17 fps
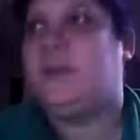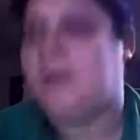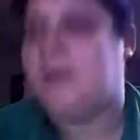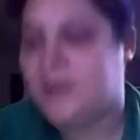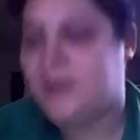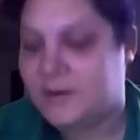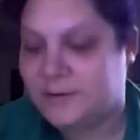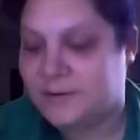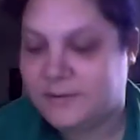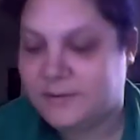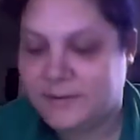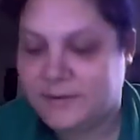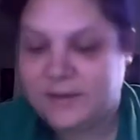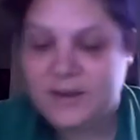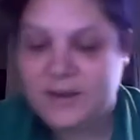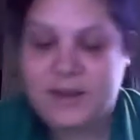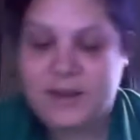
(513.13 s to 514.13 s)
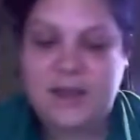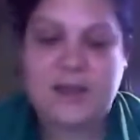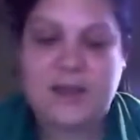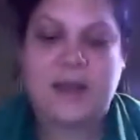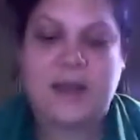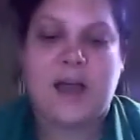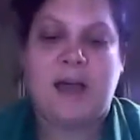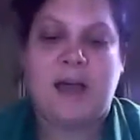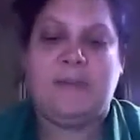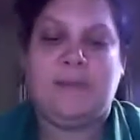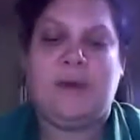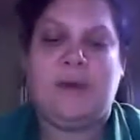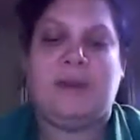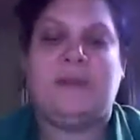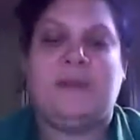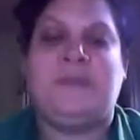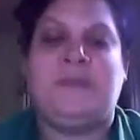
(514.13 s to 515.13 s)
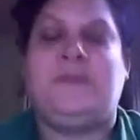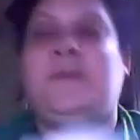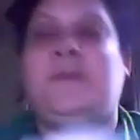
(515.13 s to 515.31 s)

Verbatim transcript: Then I bought this from Elaine.